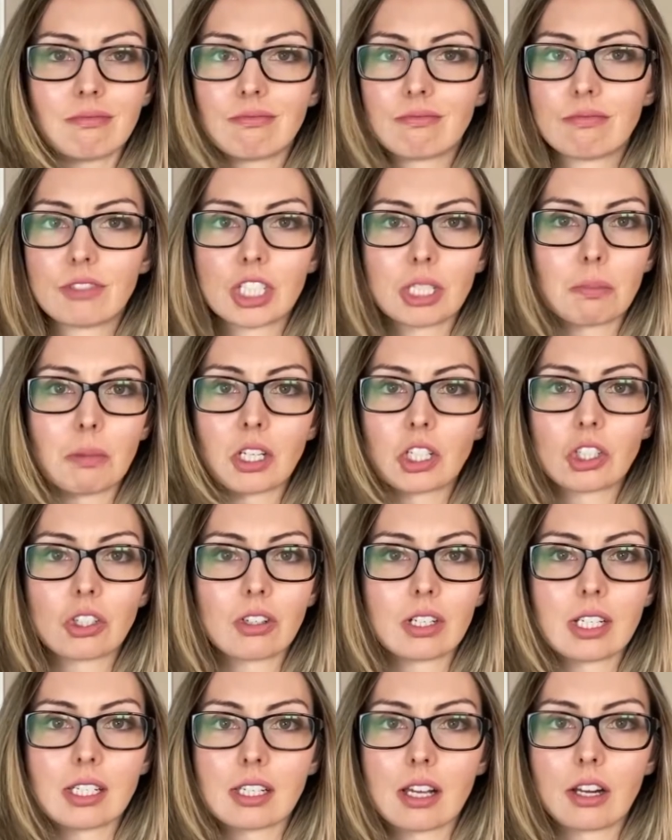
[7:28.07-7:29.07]
just make sure
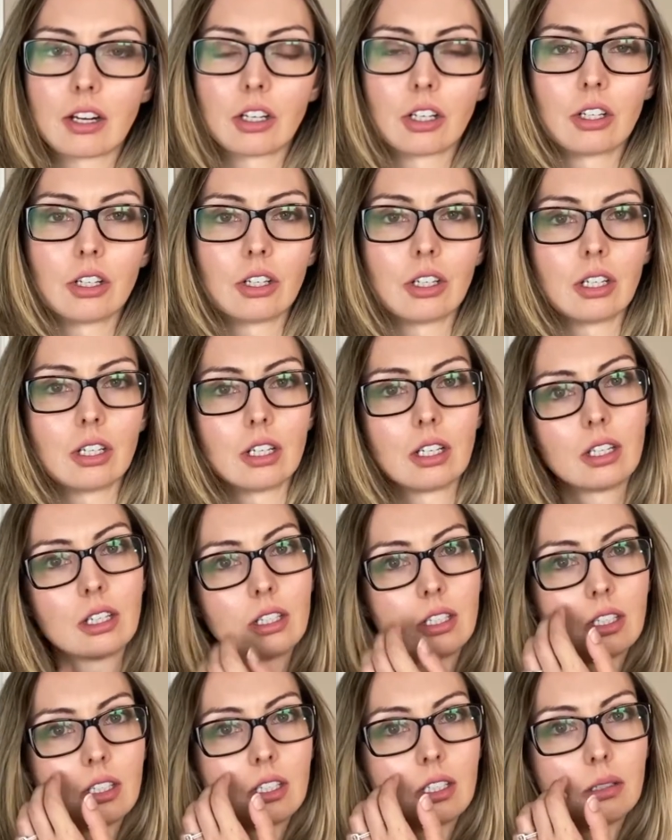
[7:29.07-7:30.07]
he's on a good
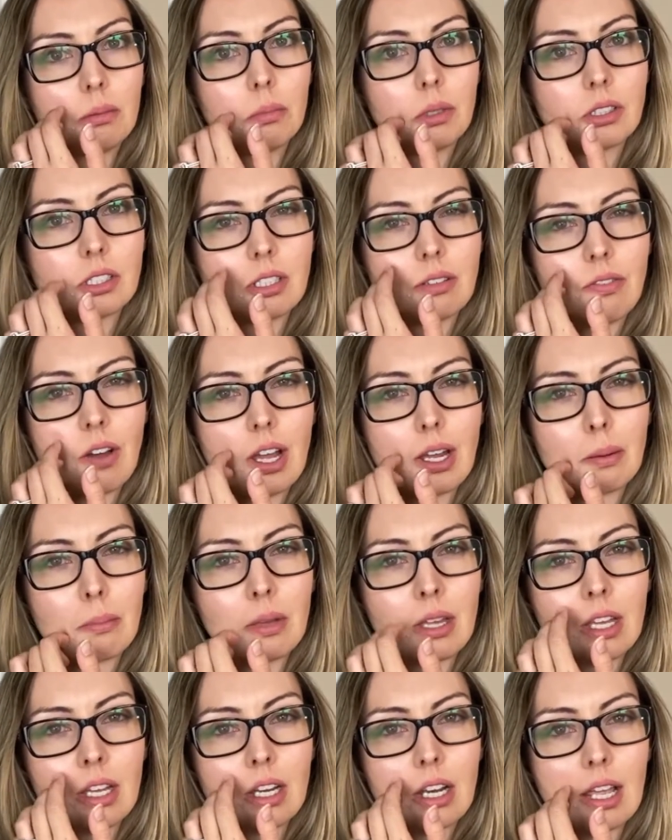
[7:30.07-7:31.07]

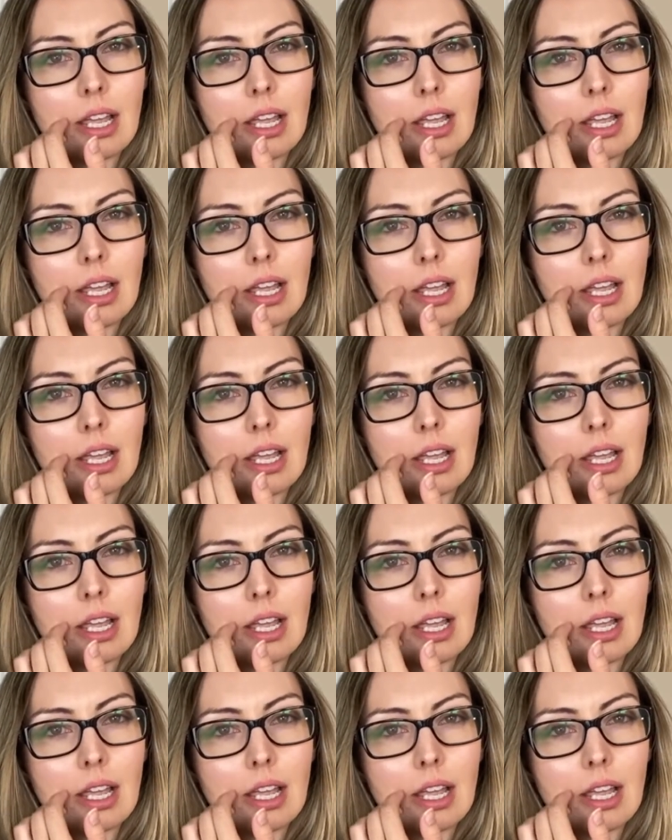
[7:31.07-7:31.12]
multivitamin